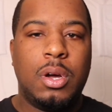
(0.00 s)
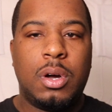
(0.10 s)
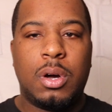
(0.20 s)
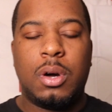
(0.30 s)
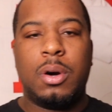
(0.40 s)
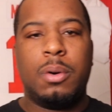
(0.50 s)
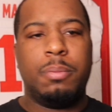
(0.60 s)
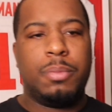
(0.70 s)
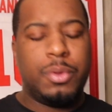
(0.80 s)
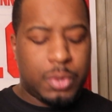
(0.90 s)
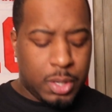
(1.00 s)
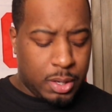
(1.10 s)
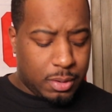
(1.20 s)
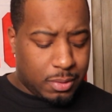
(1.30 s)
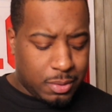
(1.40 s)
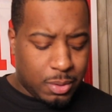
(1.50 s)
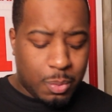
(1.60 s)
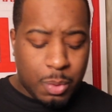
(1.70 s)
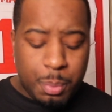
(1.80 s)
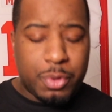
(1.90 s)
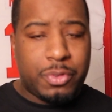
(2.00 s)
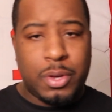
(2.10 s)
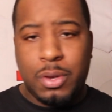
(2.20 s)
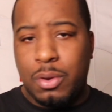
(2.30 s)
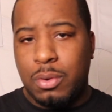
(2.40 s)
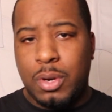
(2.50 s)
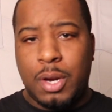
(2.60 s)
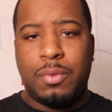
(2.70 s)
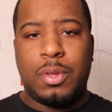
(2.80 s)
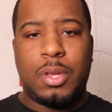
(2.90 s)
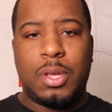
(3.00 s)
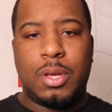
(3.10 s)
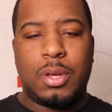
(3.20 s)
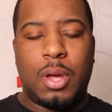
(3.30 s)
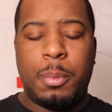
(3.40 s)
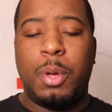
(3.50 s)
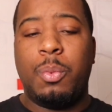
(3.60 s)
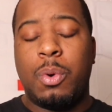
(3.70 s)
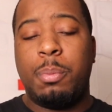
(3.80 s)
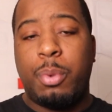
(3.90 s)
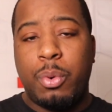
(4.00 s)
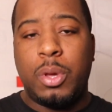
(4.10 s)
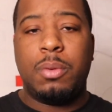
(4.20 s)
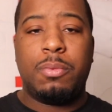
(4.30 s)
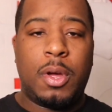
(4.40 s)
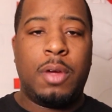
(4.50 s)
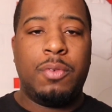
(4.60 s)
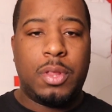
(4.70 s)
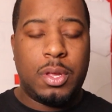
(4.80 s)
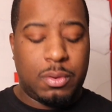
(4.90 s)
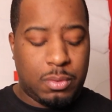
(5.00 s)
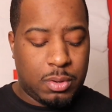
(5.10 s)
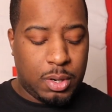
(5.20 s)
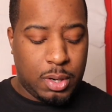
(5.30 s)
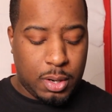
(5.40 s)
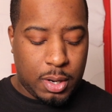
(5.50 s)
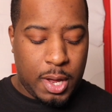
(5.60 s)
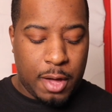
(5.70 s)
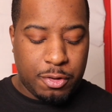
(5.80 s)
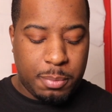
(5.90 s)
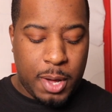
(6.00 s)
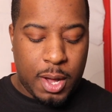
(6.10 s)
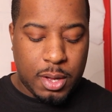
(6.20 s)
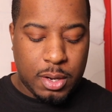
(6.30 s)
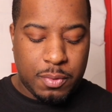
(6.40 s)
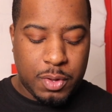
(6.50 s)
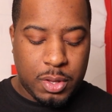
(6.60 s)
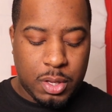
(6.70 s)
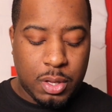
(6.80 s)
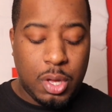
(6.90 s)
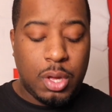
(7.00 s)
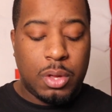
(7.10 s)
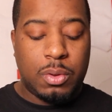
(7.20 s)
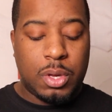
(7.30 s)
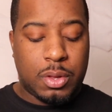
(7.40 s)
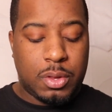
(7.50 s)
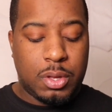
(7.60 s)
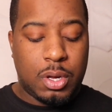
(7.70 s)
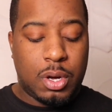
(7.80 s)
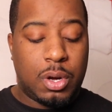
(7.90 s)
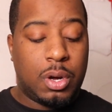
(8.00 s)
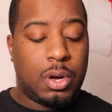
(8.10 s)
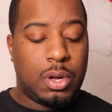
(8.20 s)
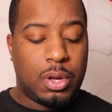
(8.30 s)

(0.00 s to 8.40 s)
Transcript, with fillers: um, you get you know one percent on everything I mean one point for everything on cash back and everything you get the uh,